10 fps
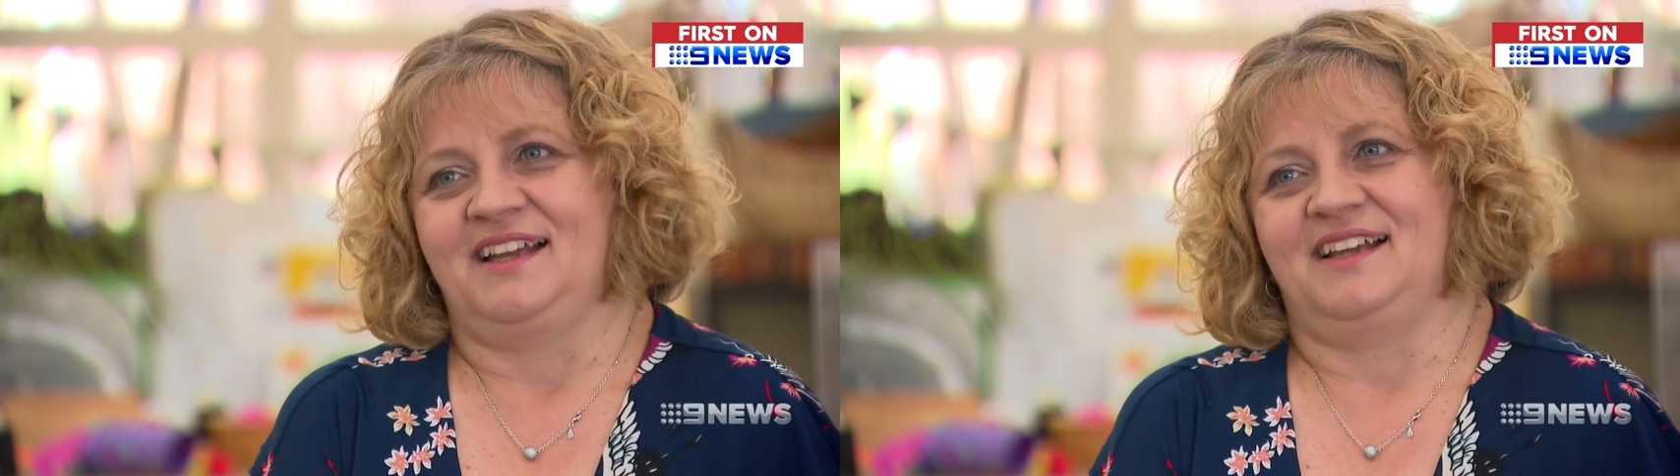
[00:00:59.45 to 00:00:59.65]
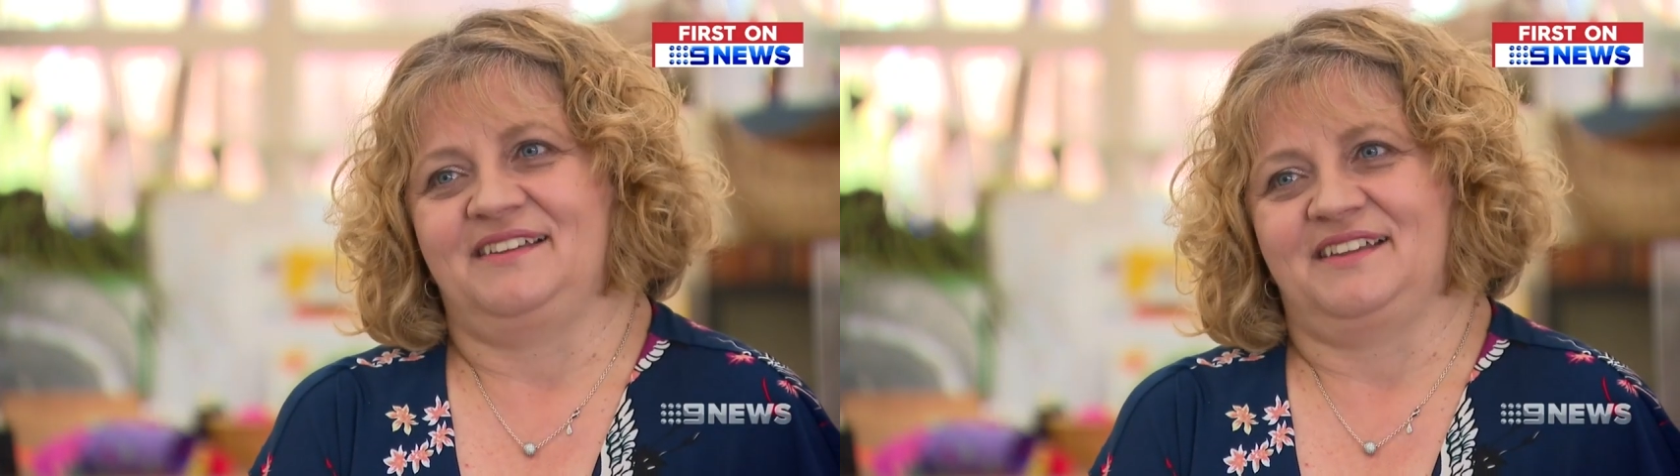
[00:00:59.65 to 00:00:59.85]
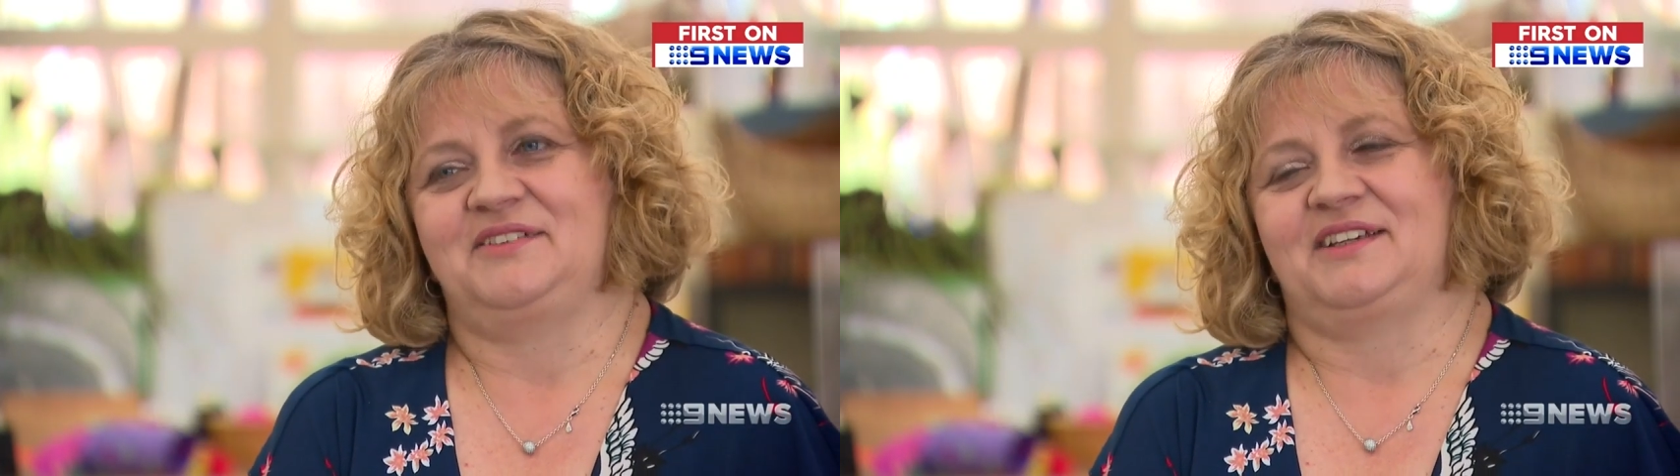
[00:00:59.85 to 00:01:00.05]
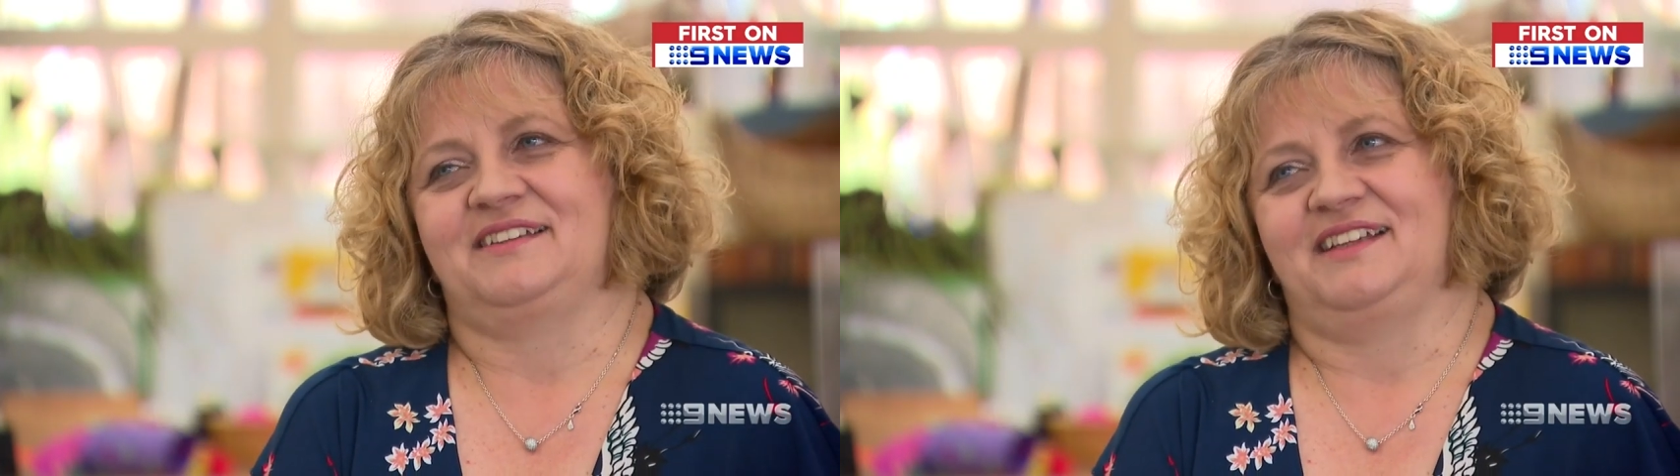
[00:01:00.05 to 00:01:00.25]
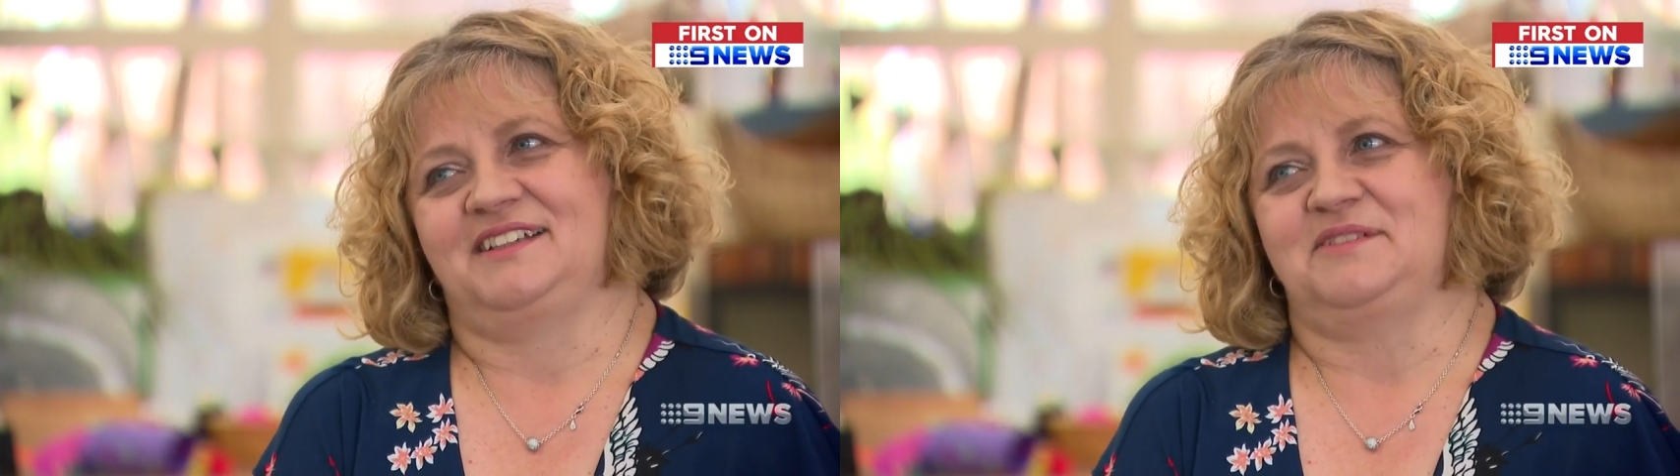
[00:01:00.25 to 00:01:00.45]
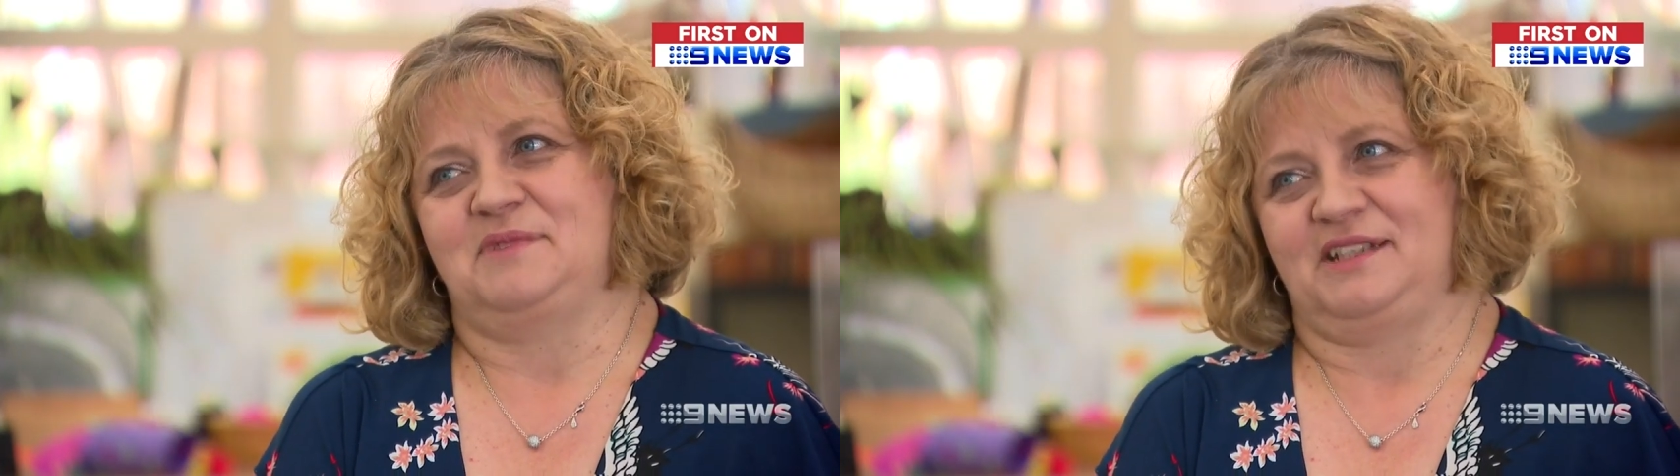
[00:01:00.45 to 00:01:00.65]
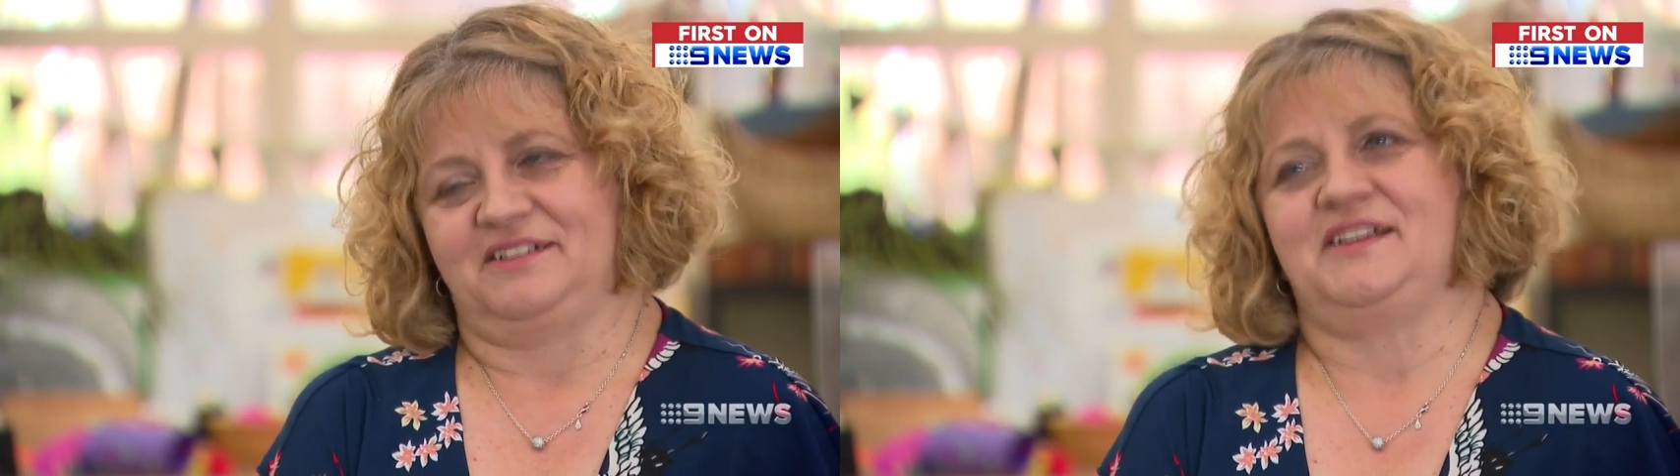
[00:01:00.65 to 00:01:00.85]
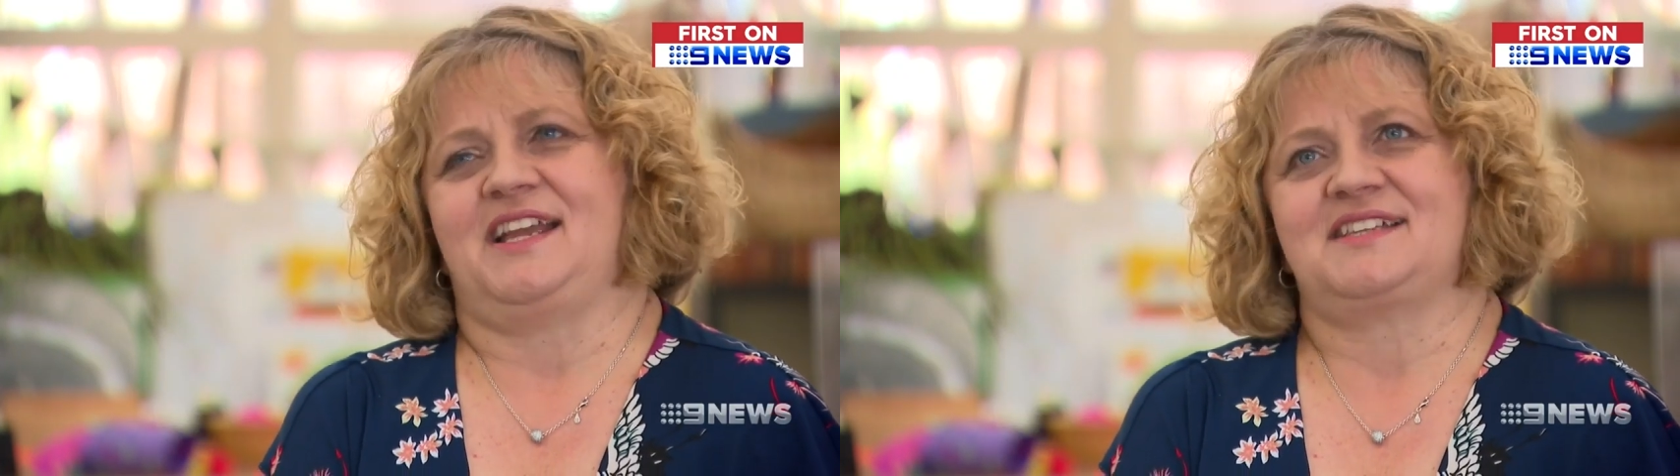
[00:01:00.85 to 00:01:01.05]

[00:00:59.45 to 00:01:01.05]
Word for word: uh, the quicker they can be, you know,